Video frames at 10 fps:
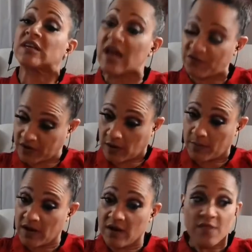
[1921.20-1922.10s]
to love him.
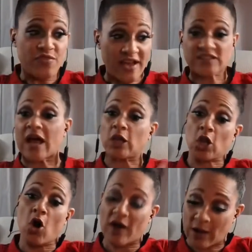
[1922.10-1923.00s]
That's how
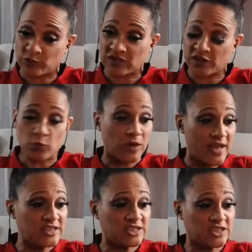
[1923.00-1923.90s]
long I was in the
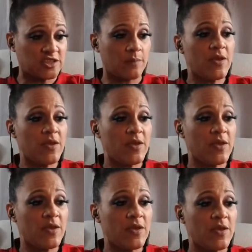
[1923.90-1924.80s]
relationship.
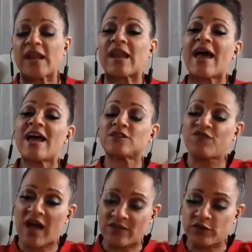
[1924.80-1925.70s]
And in the last
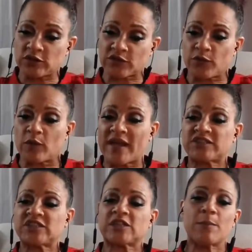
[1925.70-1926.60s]
5 years of the
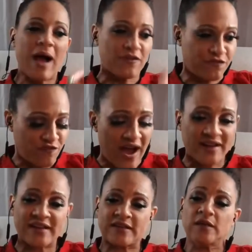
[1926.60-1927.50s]
relationship, I
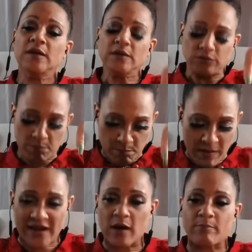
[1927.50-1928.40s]
finally
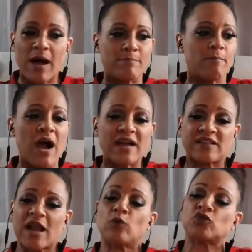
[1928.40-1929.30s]
made up my
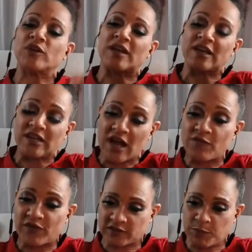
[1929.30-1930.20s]
mind that I was going to
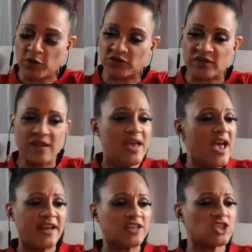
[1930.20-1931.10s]
love this person.
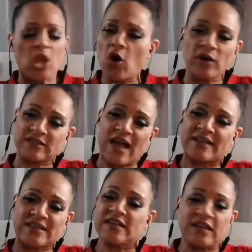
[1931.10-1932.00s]
And as long as
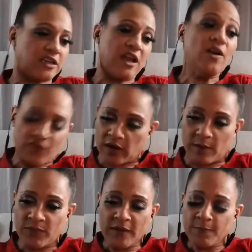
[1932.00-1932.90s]
I didn't love
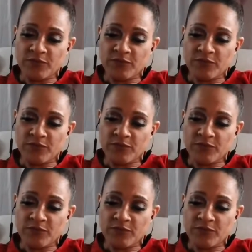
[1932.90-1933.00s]
him